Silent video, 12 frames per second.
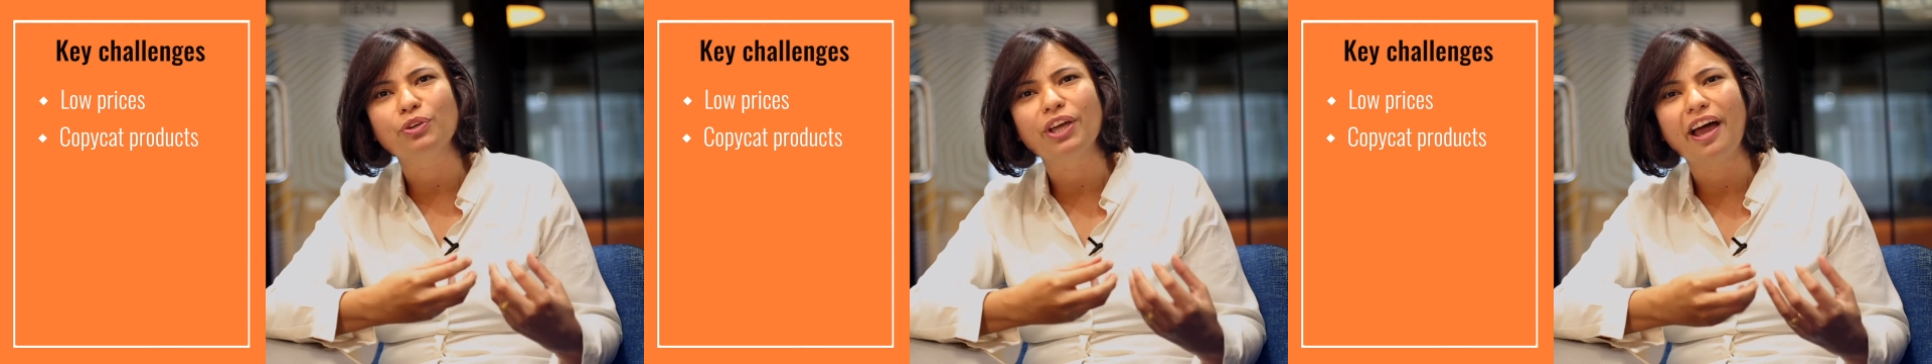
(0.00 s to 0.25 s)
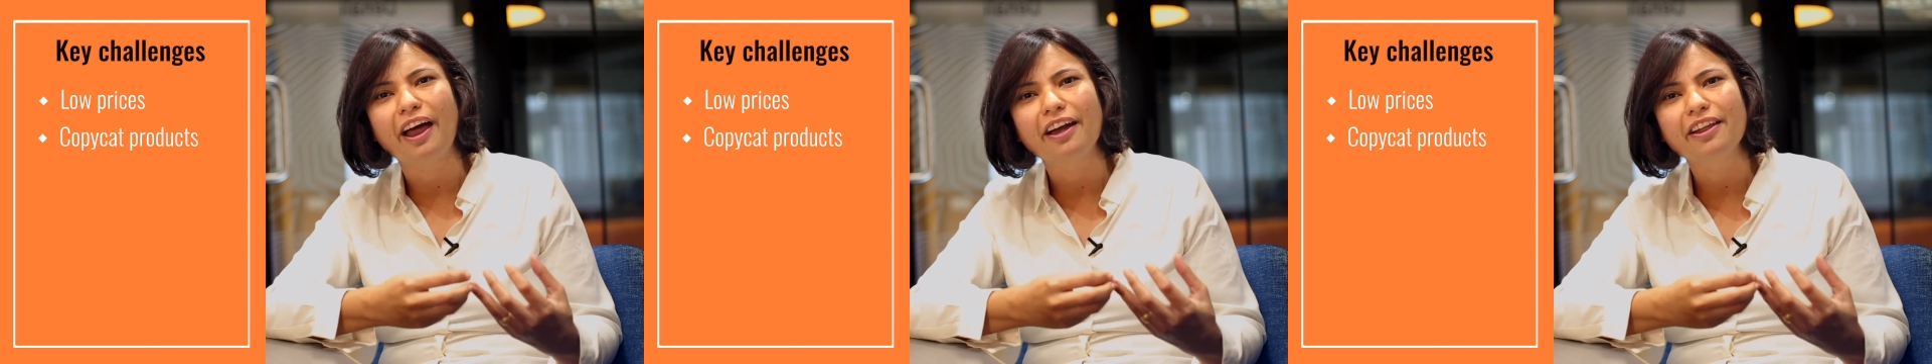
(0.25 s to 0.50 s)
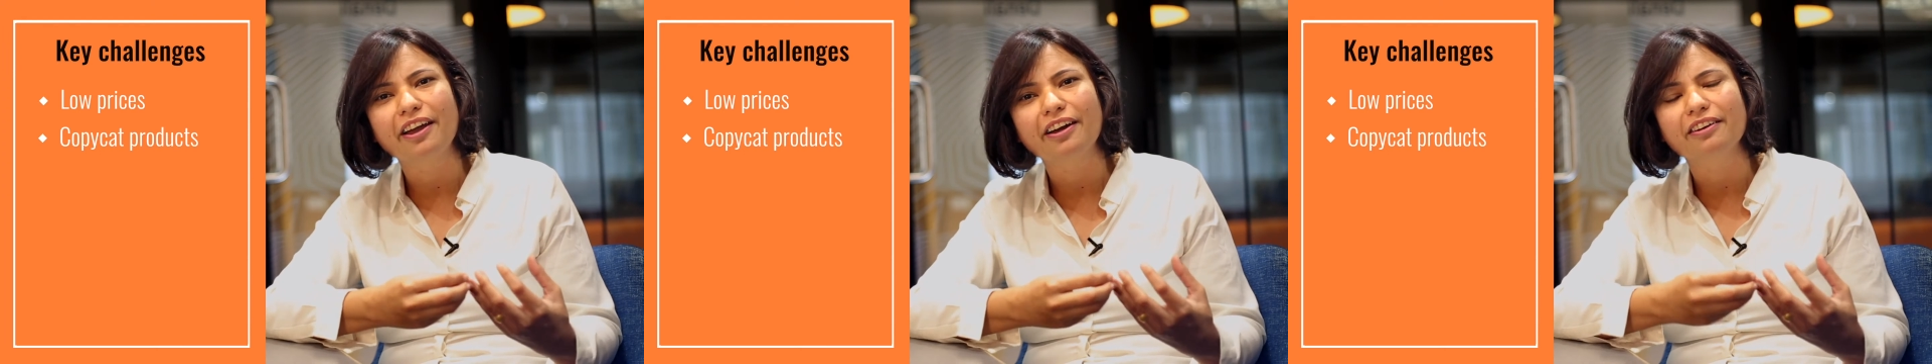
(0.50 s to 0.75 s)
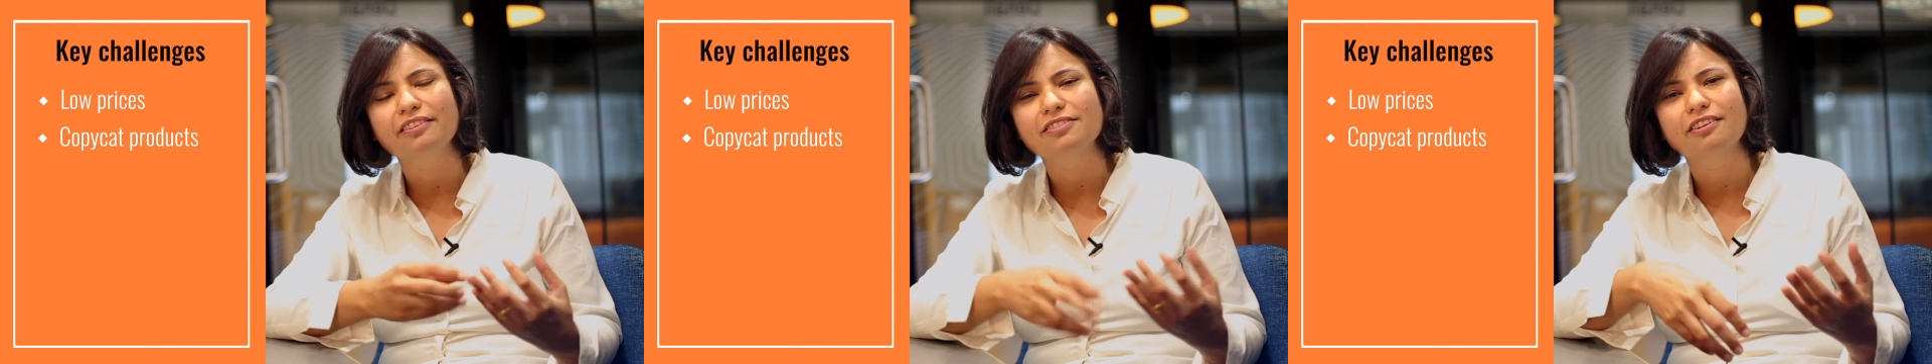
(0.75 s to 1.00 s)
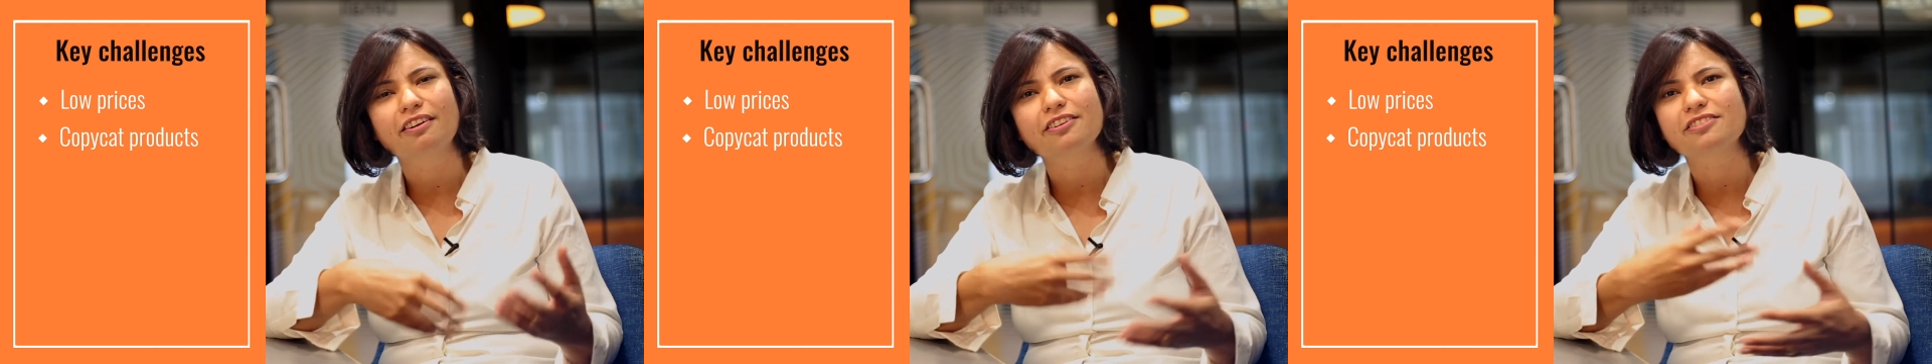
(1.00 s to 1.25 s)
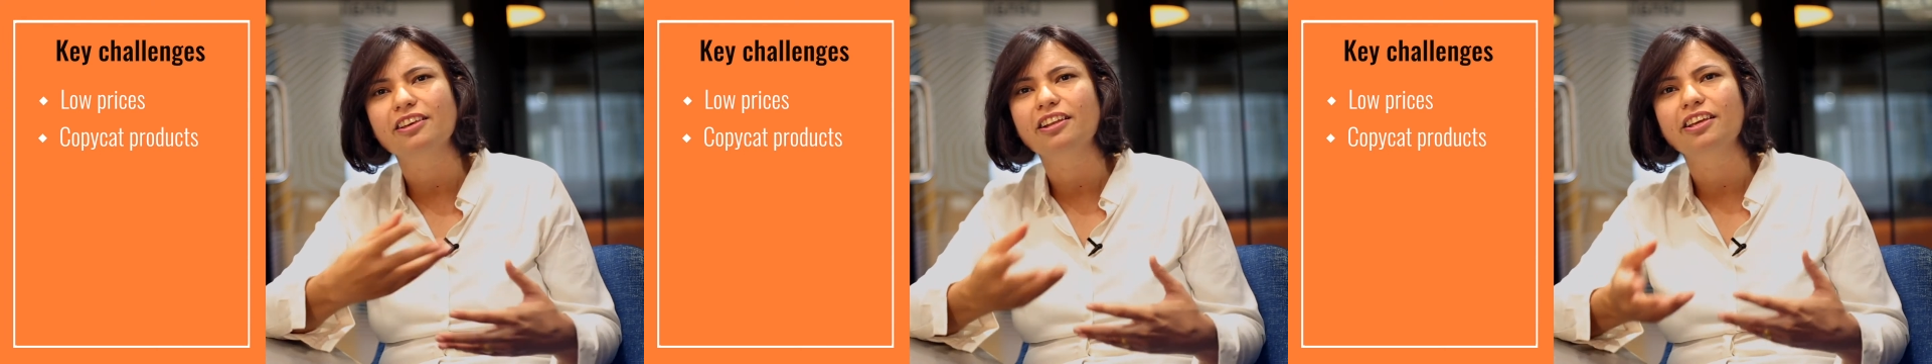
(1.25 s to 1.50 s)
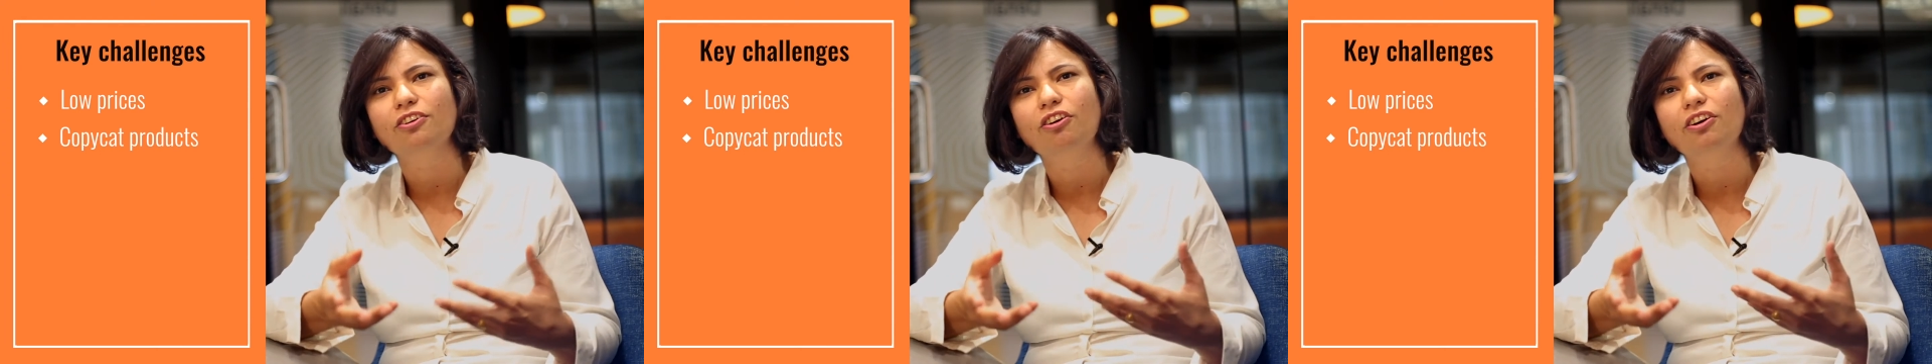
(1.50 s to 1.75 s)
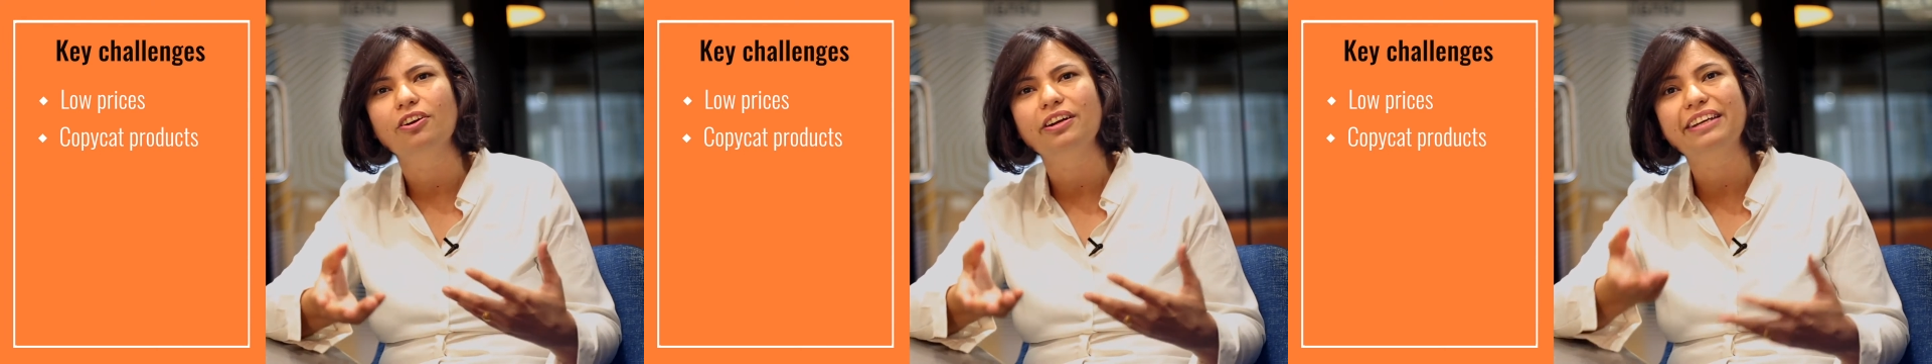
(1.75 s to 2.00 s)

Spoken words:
we had and started selling on